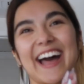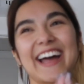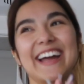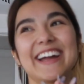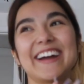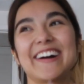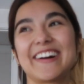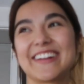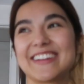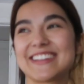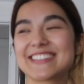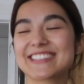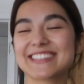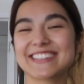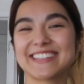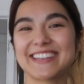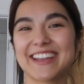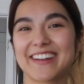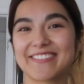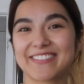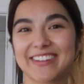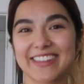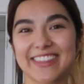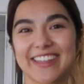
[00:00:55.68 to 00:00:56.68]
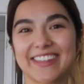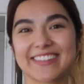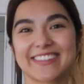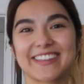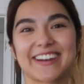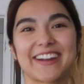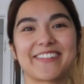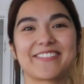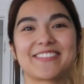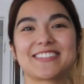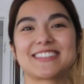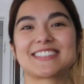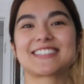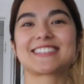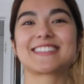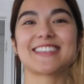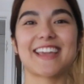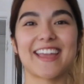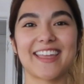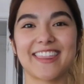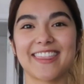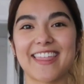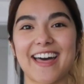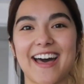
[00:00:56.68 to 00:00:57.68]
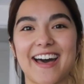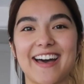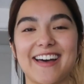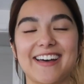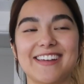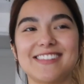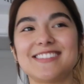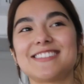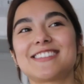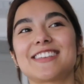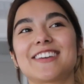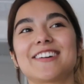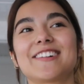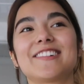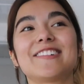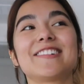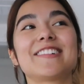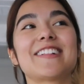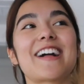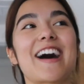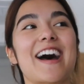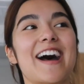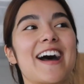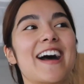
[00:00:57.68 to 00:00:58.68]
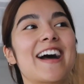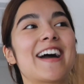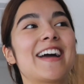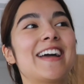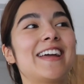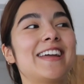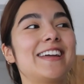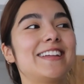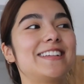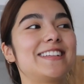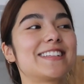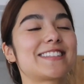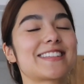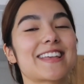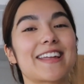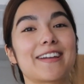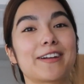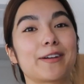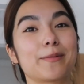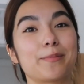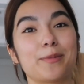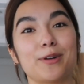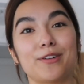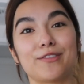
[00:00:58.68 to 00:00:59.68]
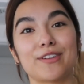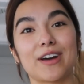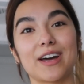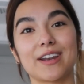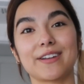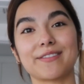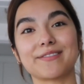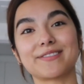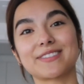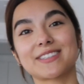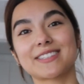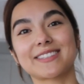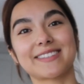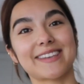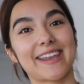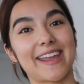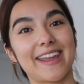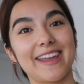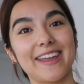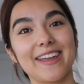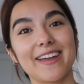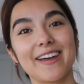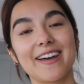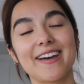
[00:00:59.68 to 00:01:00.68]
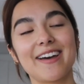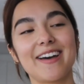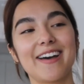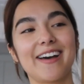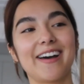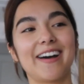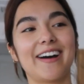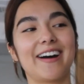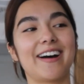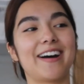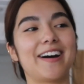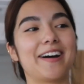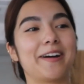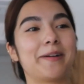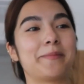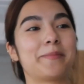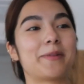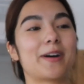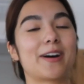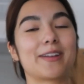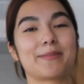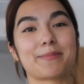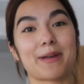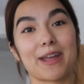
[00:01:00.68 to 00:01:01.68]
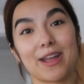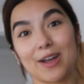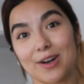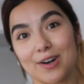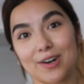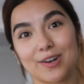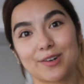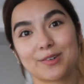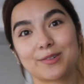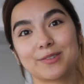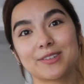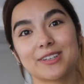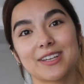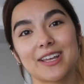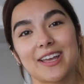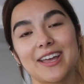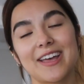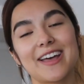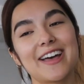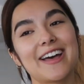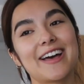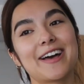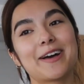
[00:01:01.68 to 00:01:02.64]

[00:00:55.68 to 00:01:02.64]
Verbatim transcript: I honestly never thought that I would say that until I decided to move out of state um, on my own.